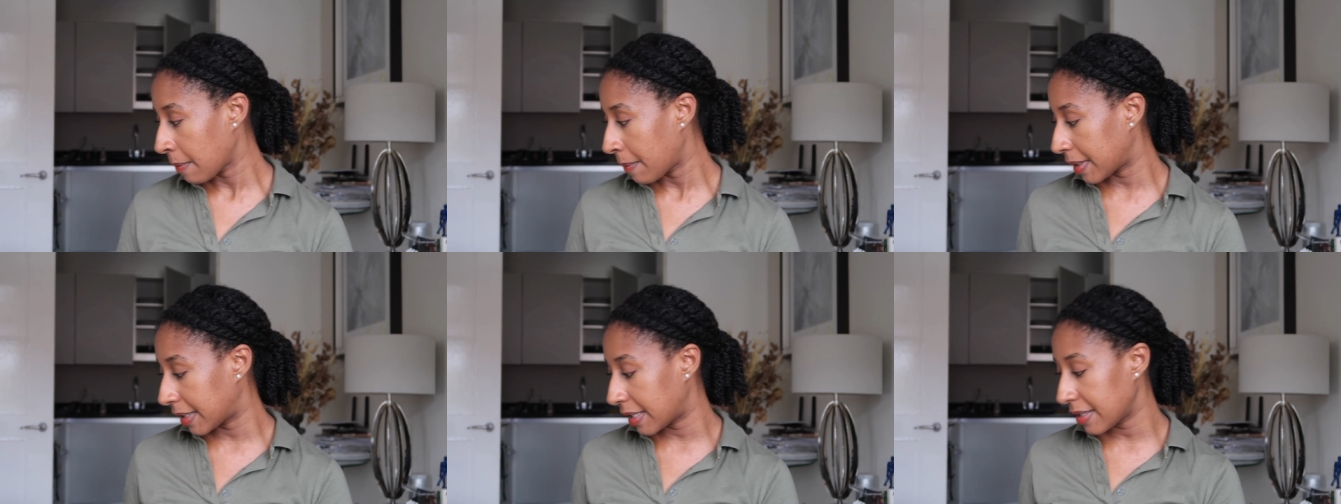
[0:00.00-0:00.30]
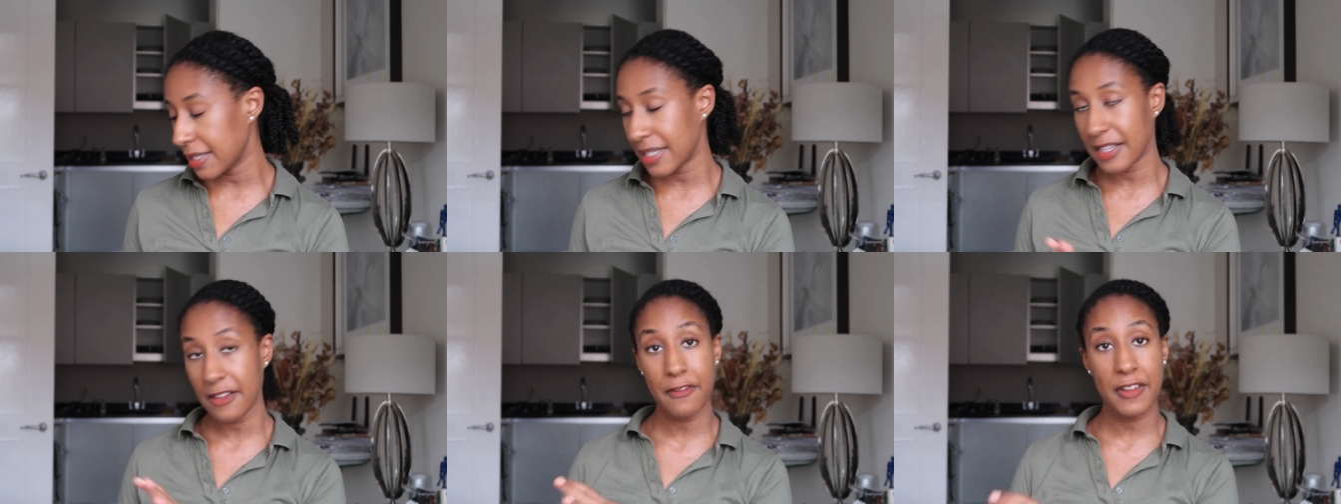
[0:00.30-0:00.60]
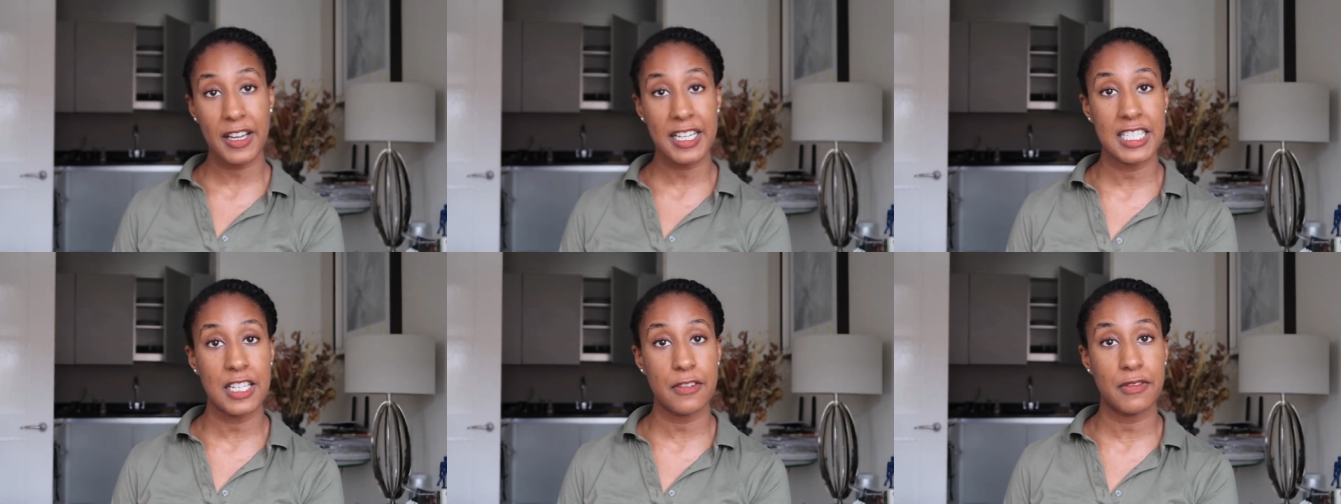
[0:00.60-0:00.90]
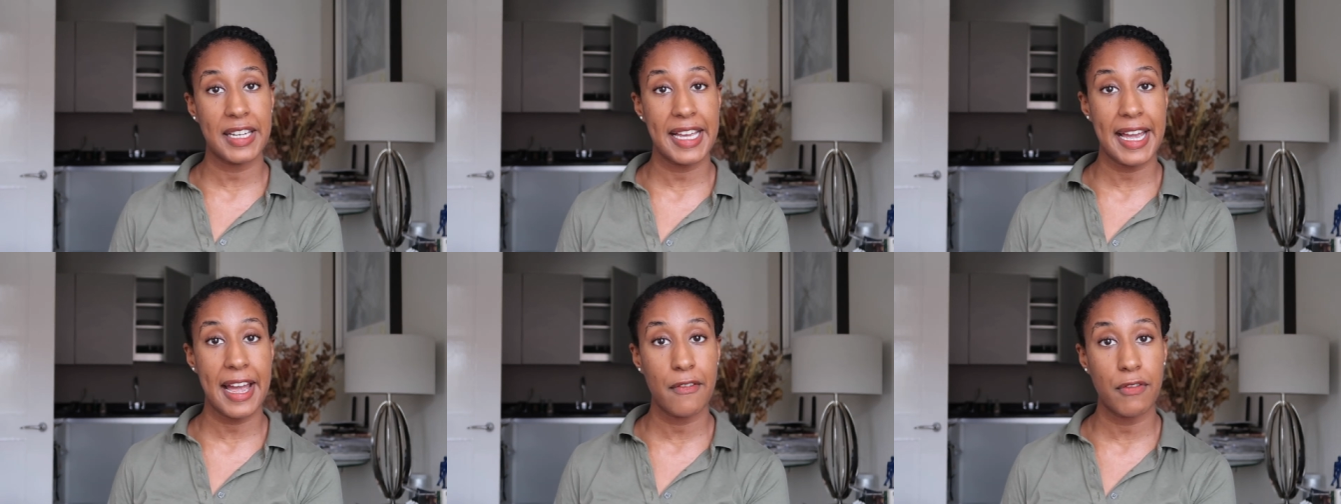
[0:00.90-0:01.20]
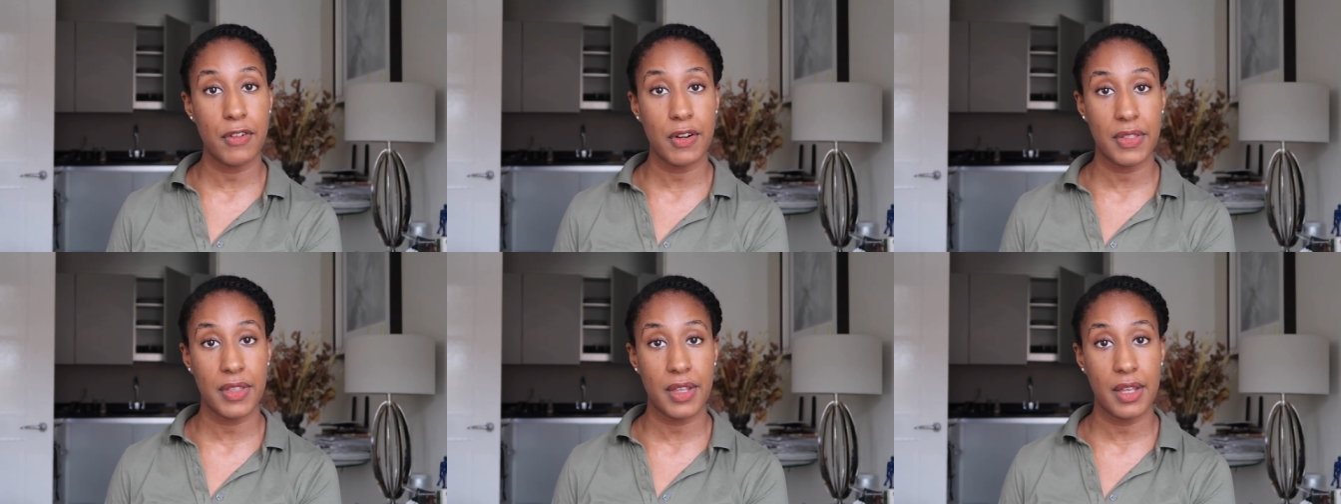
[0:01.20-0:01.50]
But this is effectively
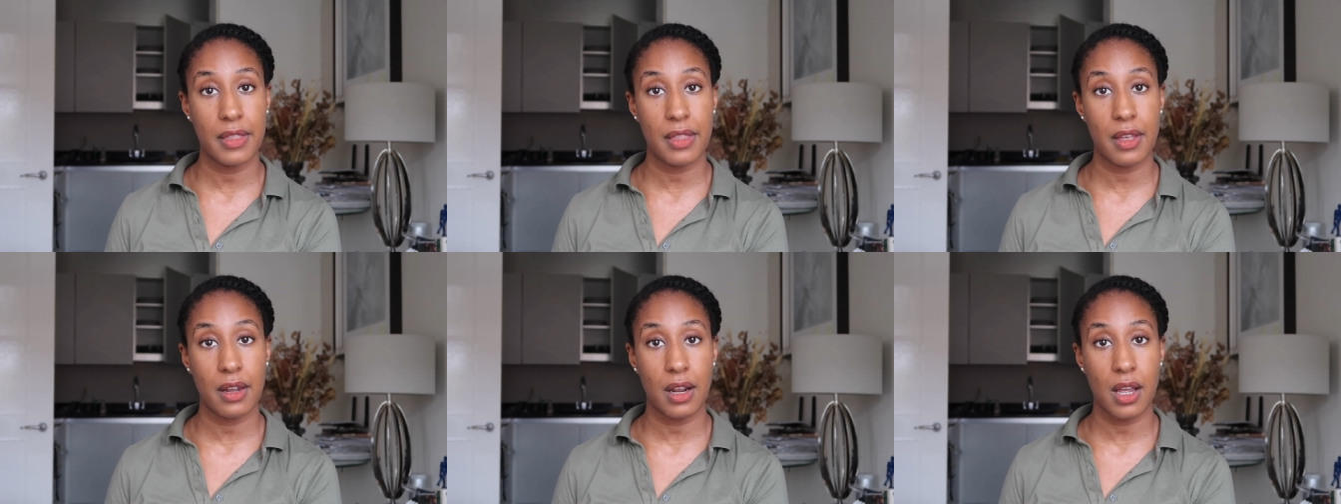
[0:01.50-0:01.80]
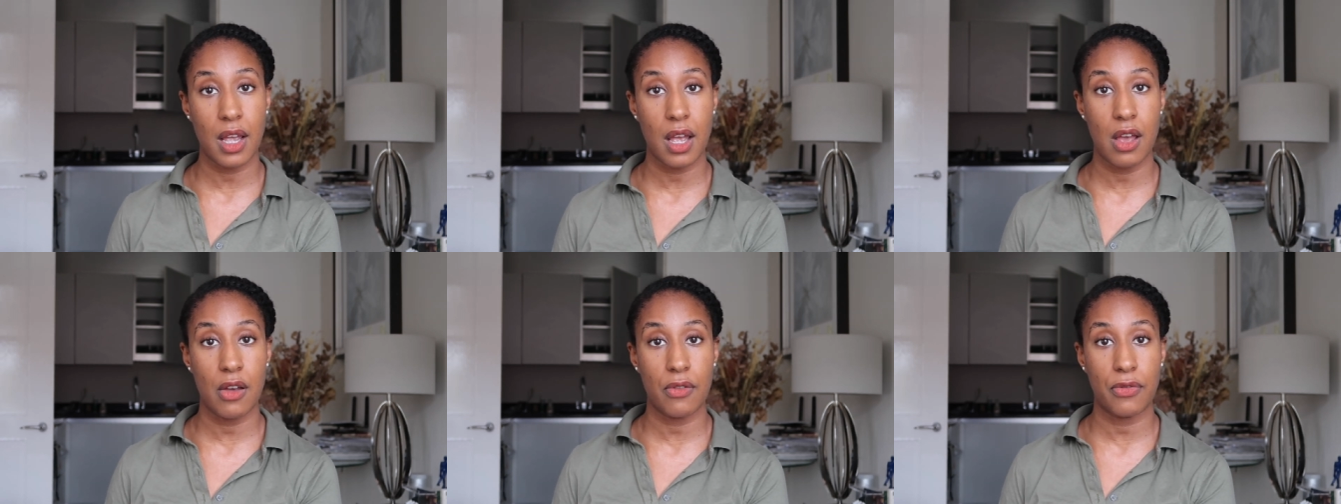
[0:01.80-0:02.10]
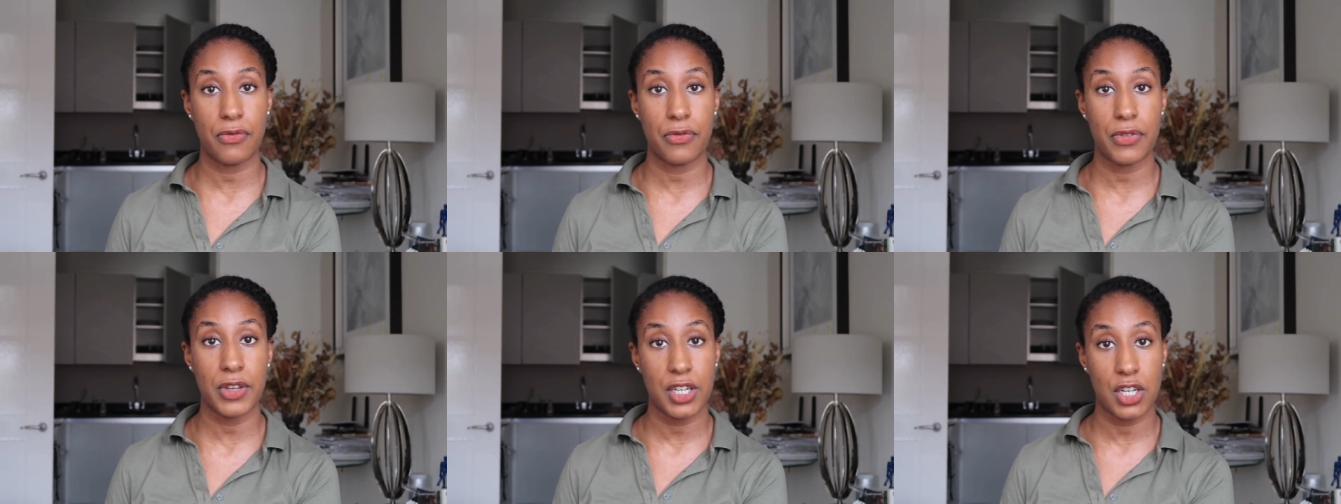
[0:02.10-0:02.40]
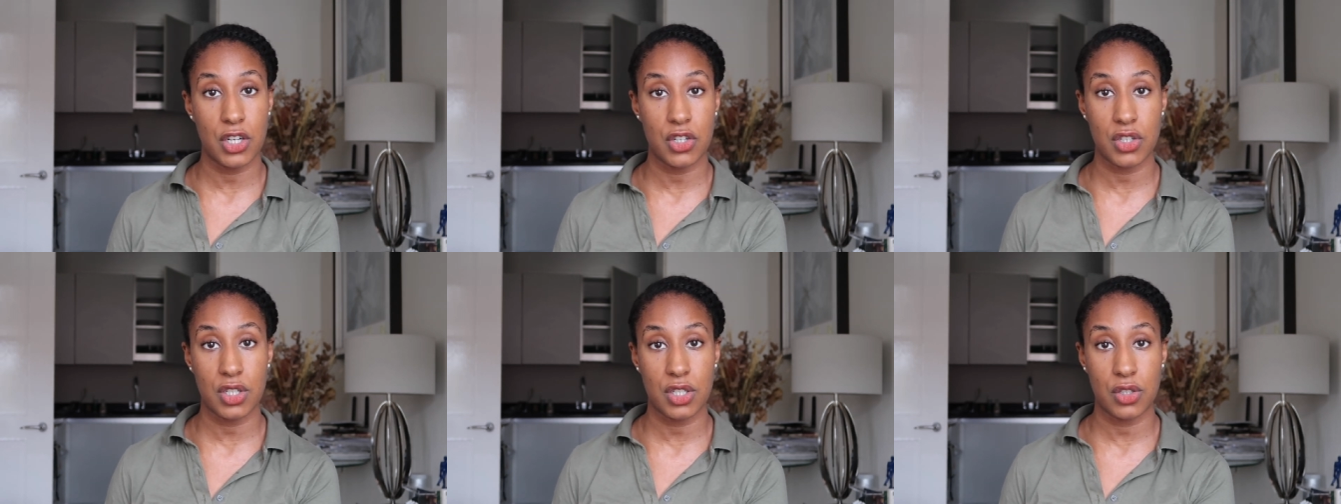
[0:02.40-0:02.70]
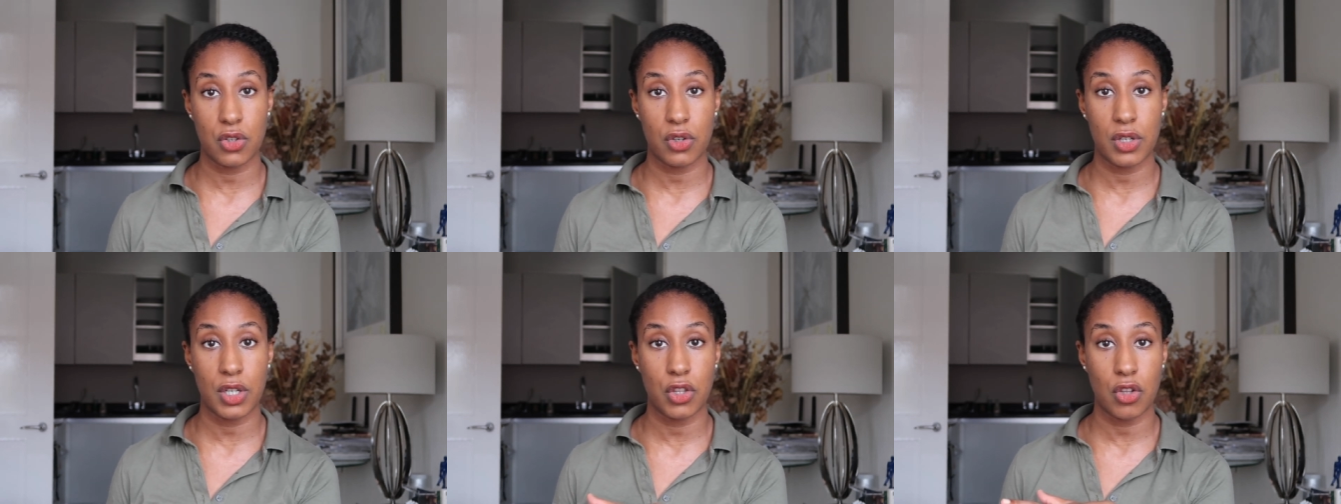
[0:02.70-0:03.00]
everything that I have
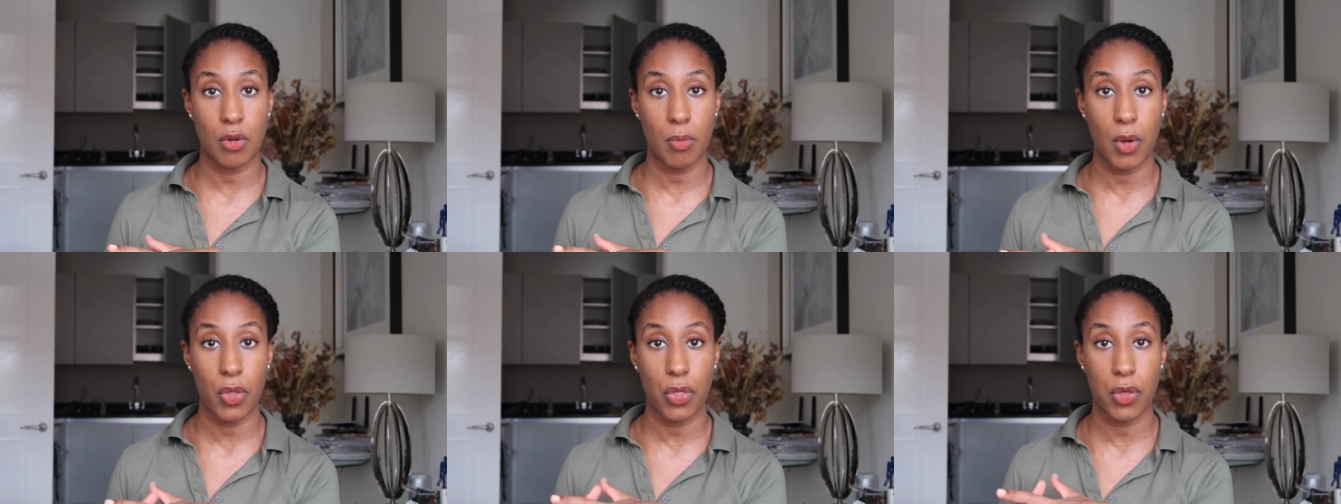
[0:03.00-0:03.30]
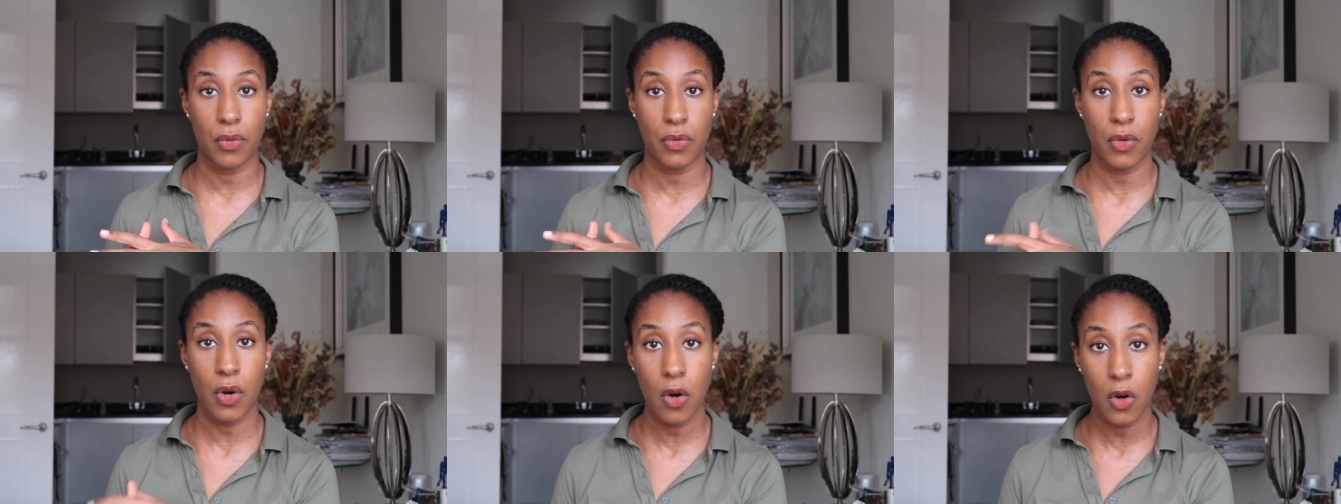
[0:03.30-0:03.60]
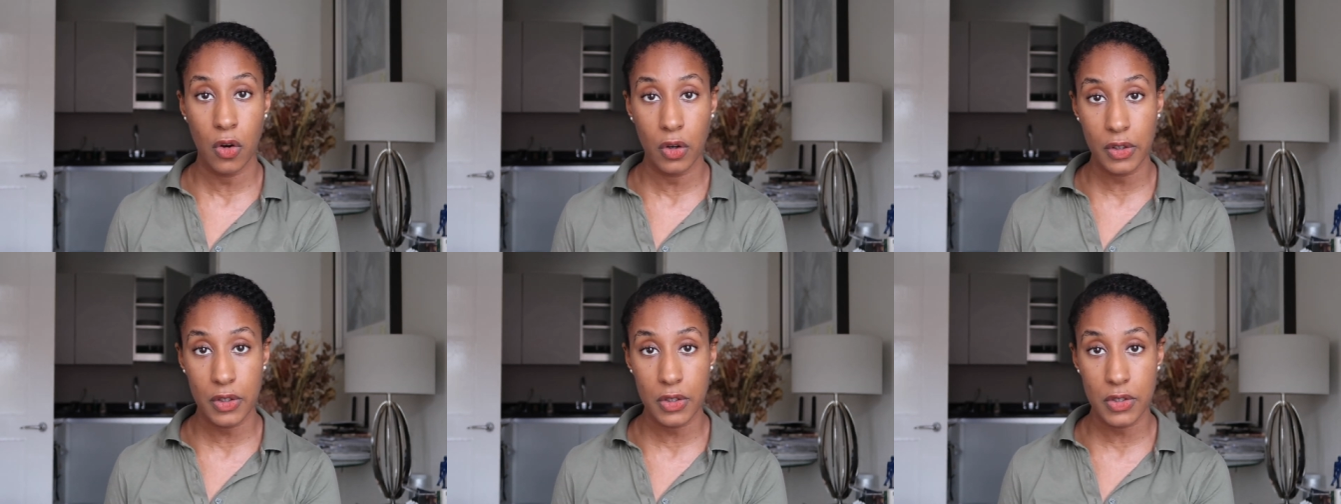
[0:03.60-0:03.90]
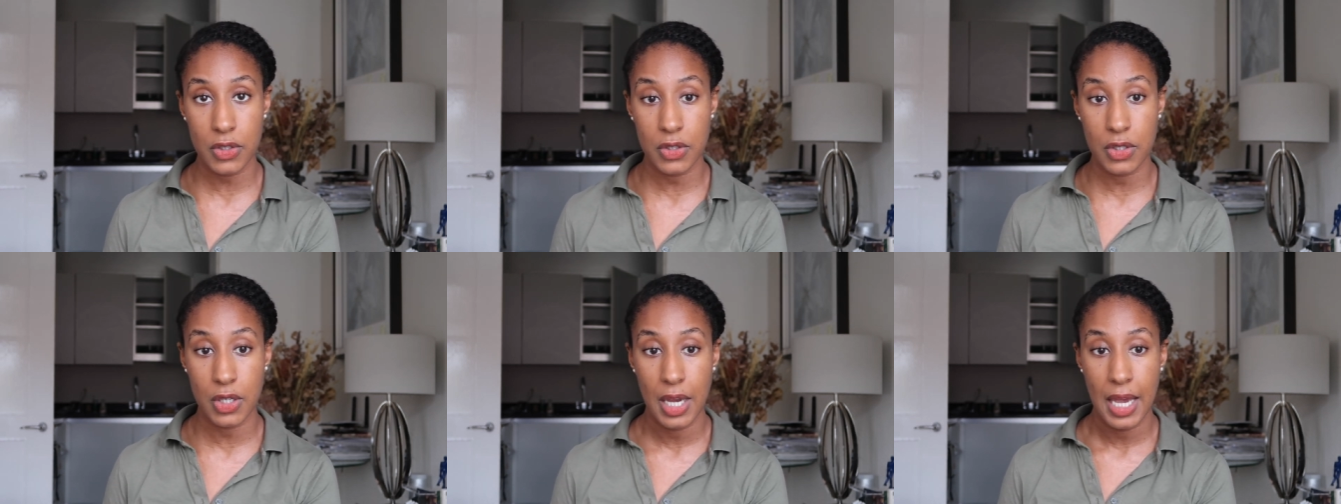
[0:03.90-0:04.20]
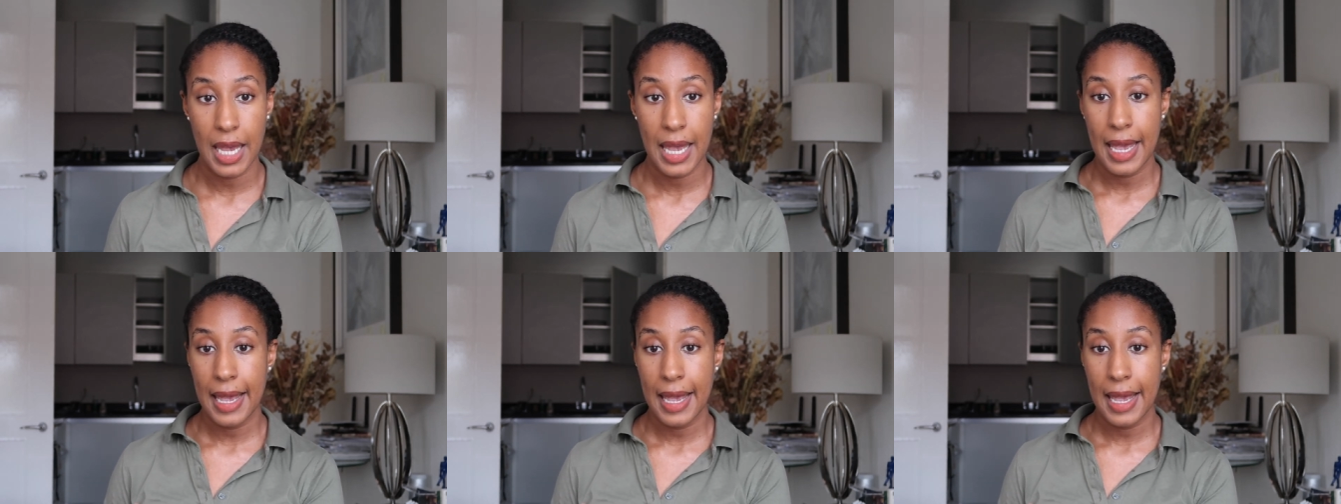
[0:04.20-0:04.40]
finished during the month of August.